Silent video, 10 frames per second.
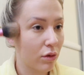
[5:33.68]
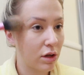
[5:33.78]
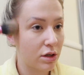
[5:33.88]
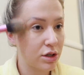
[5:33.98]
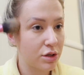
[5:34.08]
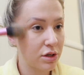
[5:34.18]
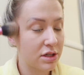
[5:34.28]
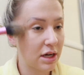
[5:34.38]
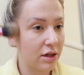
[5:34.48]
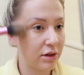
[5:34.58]
then just sort of
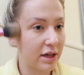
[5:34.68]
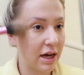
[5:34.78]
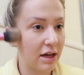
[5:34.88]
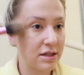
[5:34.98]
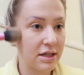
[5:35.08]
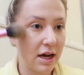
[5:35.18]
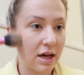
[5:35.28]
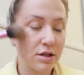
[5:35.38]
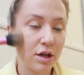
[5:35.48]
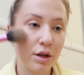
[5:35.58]
starting on the
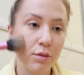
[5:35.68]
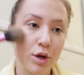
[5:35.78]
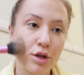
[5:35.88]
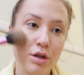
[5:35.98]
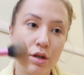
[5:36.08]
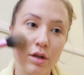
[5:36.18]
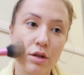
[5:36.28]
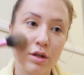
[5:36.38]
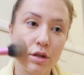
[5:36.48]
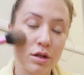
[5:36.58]
outside, circular
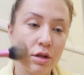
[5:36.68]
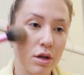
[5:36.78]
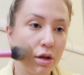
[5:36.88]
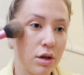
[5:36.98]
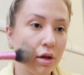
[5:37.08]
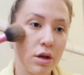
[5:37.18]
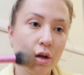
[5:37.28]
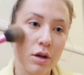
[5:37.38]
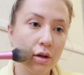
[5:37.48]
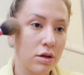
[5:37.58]
motions,
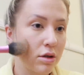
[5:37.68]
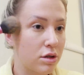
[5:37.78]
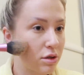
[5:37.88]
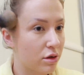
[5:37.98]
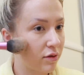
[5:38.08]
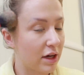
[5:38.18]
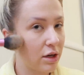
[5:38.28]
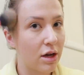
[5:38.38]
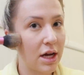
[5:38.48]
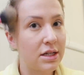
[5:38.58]
just sort of like
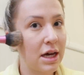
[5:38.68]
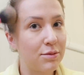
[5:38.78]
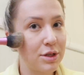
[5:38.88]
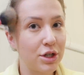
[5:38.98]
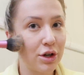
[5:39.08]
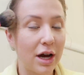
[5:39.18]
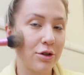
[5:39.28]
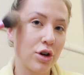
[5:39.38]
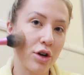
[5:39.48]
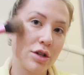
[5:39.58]
attempt to add
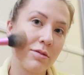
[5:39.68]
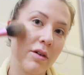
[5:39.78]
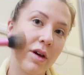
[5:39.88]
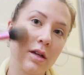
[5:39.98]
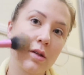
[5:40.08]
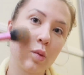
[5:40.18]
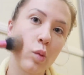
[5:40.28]
structure to my face.